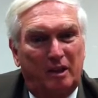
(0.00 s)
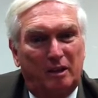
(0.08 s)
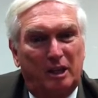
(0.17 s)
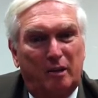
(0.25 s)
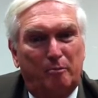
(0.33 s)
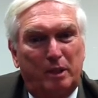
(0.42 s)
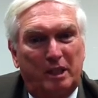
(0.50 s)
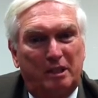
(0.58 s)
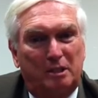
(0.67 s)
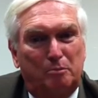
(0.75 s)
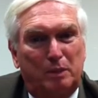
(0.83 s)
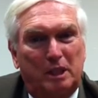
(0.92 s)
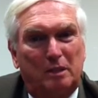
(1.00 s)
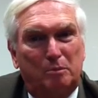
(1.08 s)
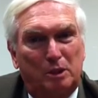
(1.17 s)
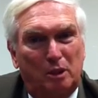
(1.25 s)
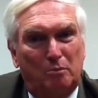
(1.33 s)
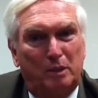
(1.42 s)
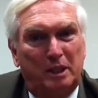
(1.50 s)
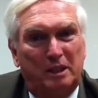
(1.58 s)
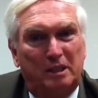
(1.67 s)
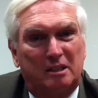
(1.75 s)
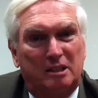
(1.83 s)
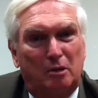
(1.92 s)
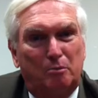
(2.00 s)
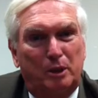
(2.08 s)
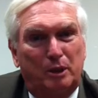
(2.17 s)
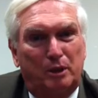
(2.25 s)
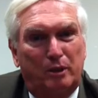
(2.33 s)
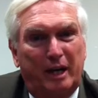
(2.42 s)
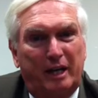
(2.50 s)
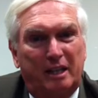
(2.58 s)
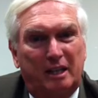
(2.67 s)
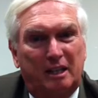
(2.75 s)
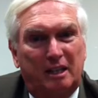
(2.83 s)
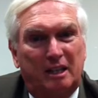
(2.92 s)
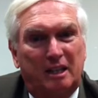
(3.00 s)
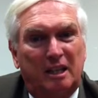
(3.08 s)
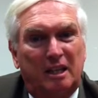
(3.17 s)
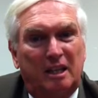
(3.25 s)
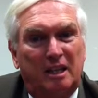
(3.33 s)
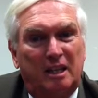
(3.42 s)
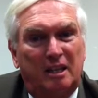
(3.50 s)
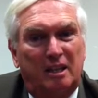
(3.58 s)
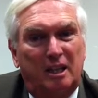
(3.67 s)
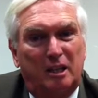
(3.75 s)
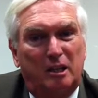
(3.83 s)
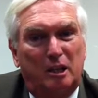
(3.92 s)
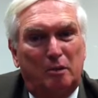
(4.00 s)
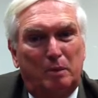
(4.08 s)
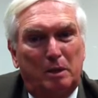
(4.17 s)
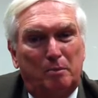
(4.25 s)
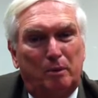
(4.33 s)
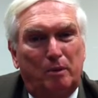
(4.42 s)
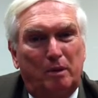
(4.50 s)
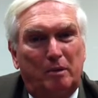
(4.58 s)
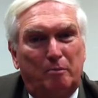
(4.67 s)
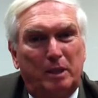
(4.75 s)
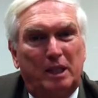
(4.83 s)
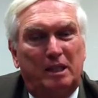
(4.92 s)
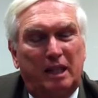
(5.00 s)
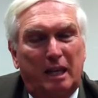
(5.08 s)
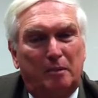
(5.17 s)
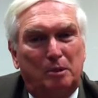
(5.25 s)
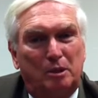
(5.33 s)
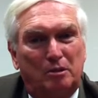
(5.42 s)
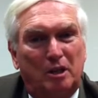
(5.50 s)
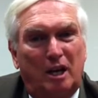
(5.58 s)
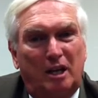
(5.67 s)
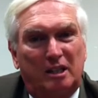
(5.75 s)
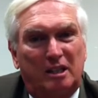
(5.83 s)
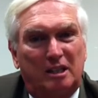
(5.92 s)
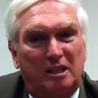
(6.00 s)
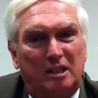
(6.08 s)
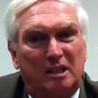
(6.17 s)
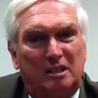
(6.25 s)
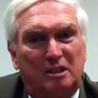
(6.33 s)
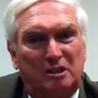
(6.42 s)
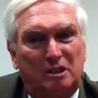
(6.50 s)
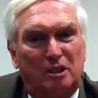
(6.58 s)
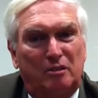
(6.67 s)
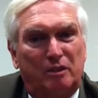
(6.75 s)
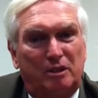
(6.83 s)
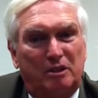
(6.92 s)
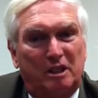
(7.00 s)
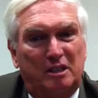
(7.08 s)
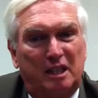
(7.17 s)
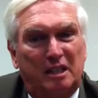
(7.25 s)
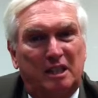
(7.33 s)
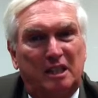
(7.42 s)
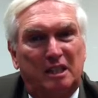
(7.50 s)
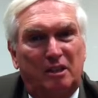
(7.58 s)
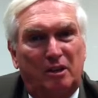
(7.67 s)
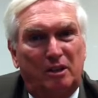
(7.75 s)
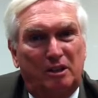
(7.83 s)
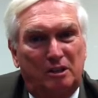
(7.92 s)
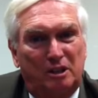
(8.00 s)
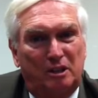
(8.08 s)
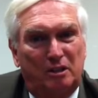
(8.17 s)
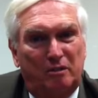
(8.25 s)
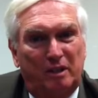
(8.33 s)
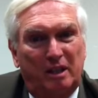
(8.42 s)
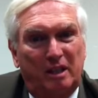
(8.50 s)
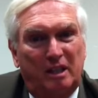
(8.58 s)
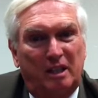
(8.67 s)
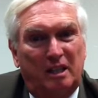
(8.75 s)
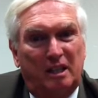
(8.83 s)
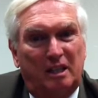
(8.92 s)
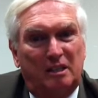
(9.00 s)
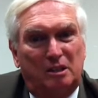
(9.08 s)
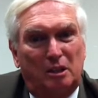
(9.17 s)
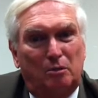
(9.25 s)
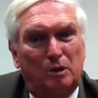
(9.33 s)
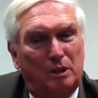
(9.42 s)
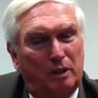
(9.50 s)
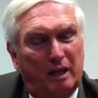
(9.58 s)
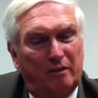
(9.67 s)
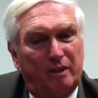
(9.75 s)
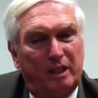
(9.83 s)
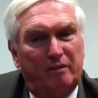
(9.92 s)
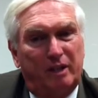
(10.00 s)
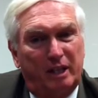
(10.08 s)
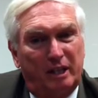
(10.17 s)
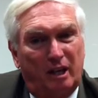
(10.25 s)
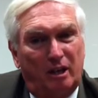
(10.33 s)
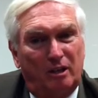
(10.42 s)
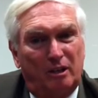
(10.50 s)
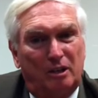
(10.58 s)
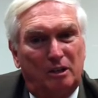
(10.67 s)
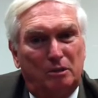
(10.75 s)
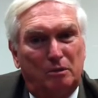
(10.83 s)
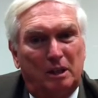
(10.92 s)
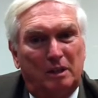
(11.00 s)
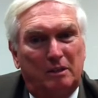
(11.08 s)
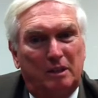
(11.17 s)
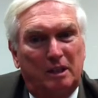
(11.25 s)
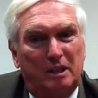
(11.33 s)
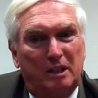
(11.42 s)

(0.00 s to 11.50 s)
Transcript: our government has become so big and so bureaucratic that people many times do not get the service that they need or deserve. And so we try very, very hard to